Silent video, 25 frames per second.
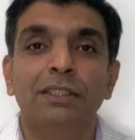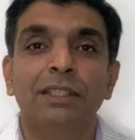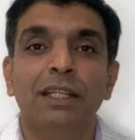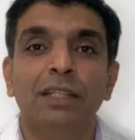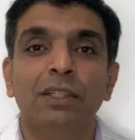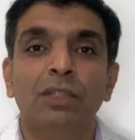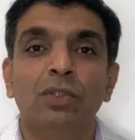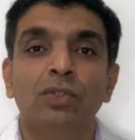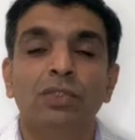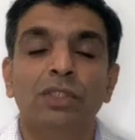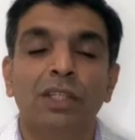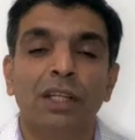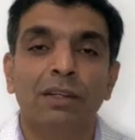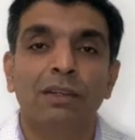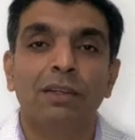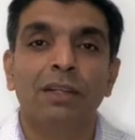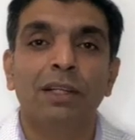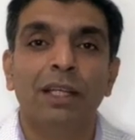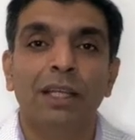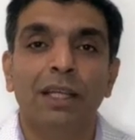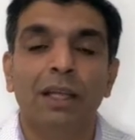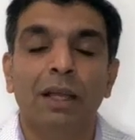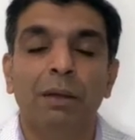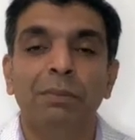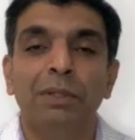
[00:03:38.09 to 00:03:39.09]
that you
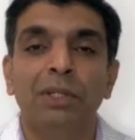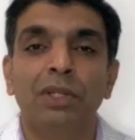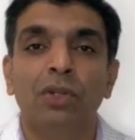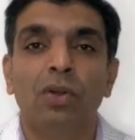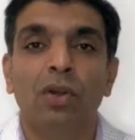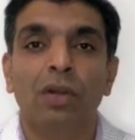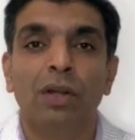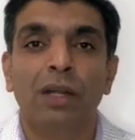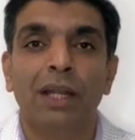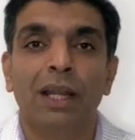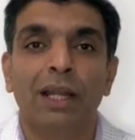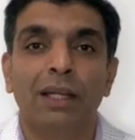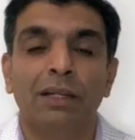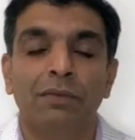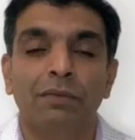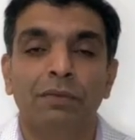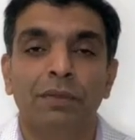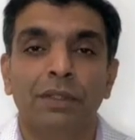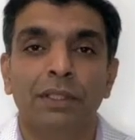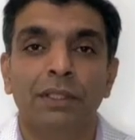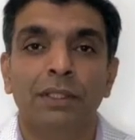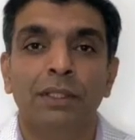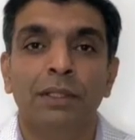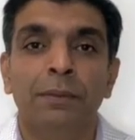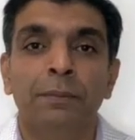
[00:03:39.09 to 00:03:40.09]
generally come in contact
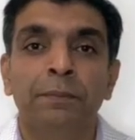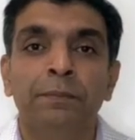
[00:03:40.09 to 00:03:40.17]
with.